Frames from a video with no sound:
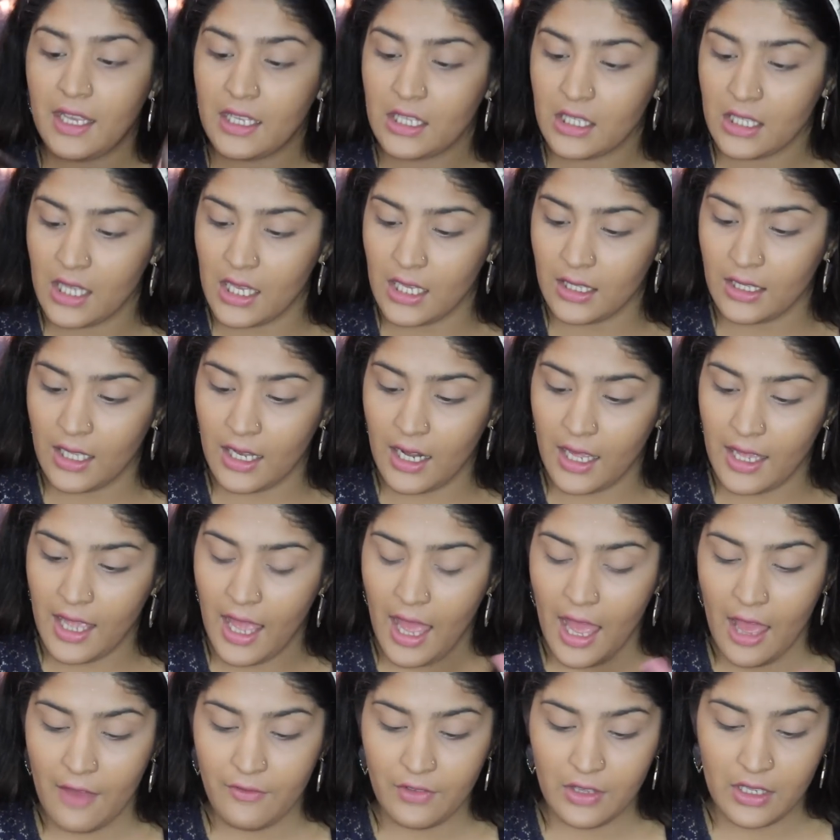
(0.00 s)
next thing that I
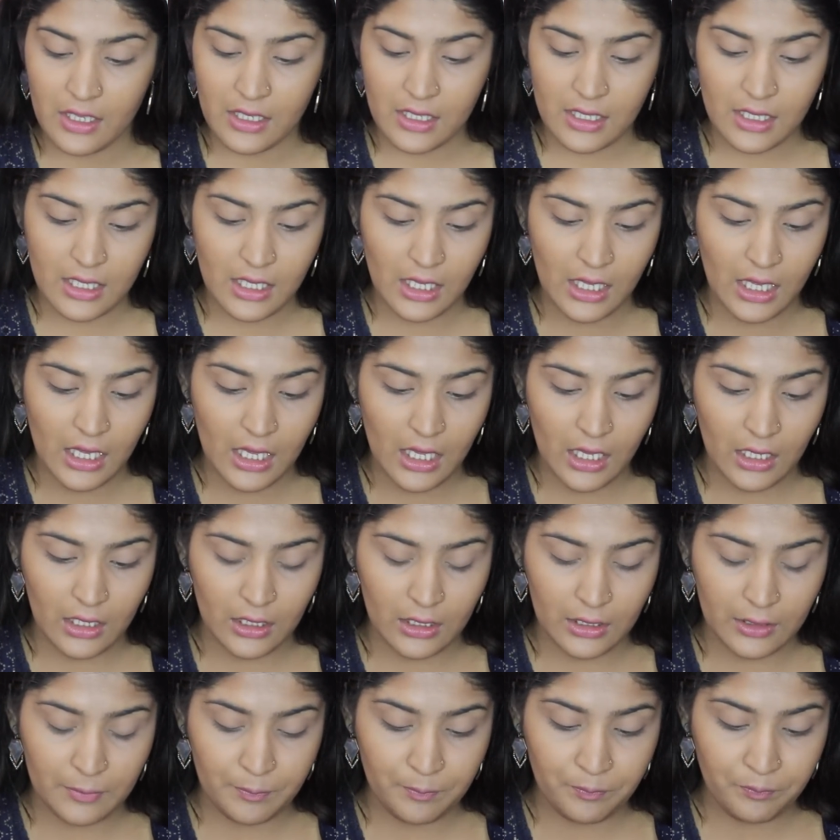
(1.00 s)
have is
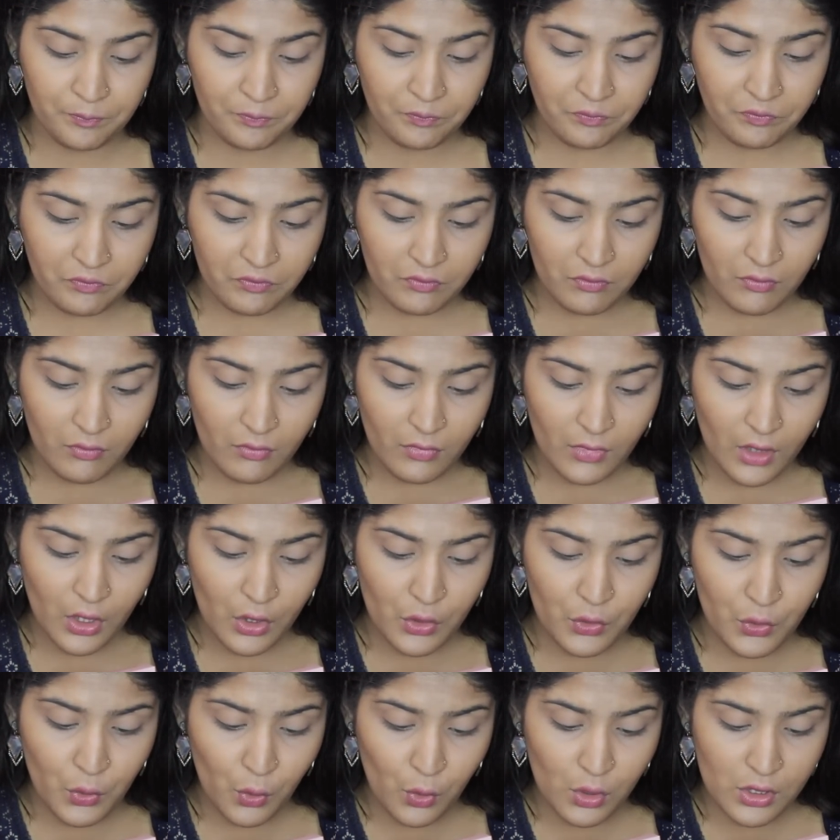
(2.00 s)
the
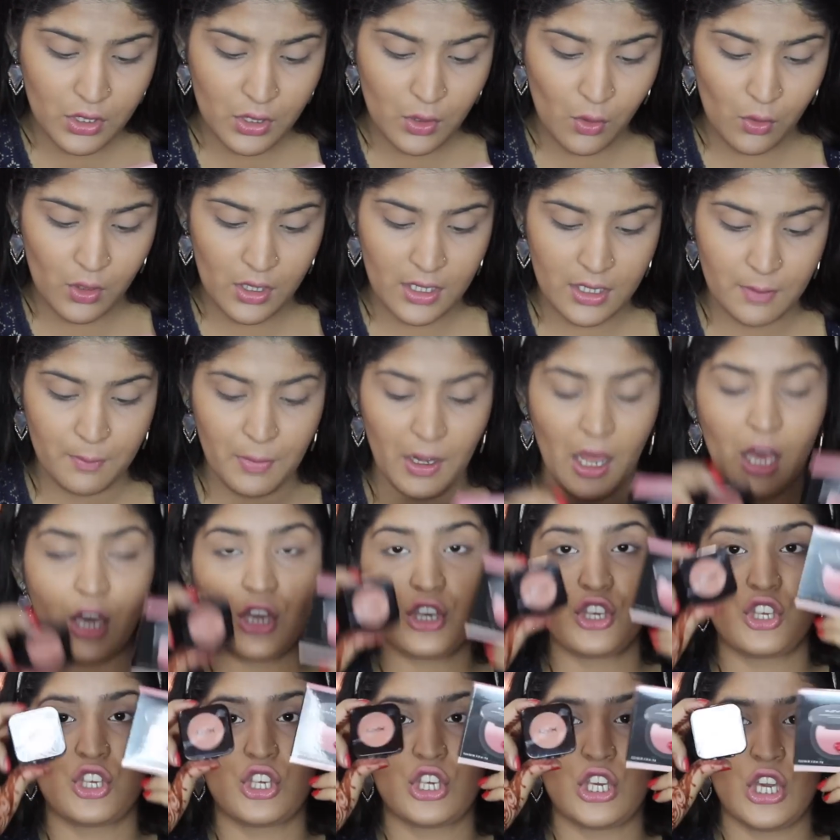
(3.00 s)
Rose Gold
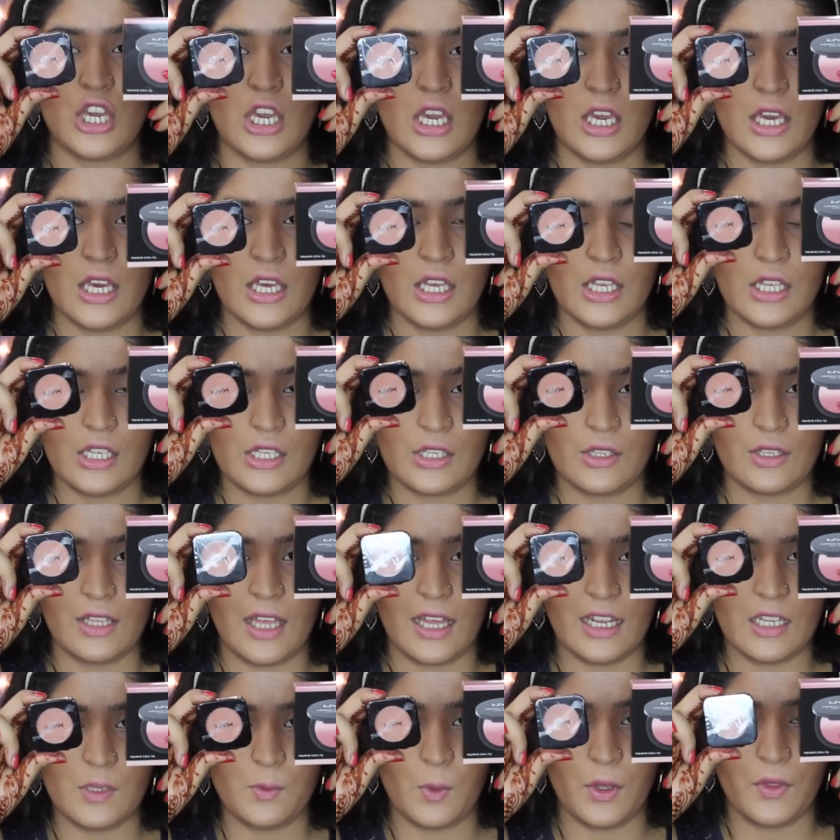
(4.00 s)
blush. So
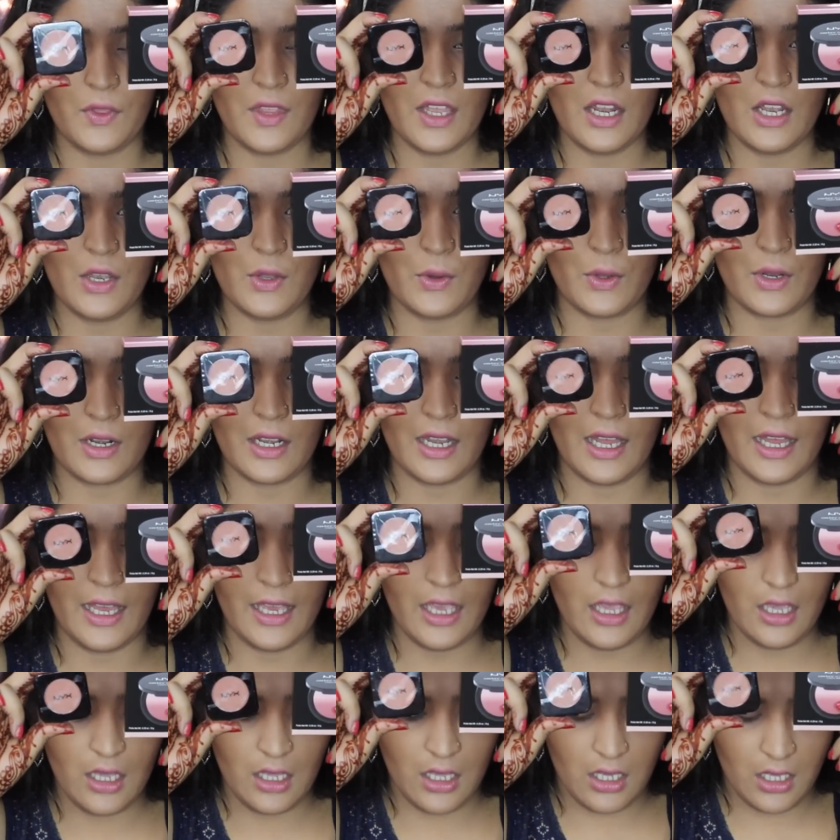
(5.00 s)
that is what they look
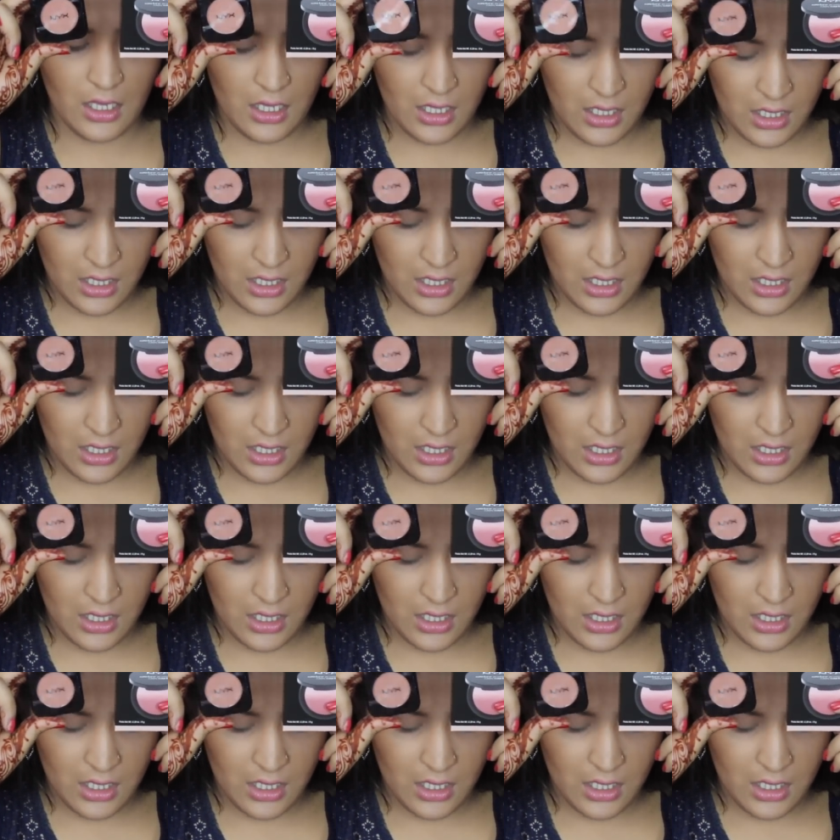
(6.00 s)
like.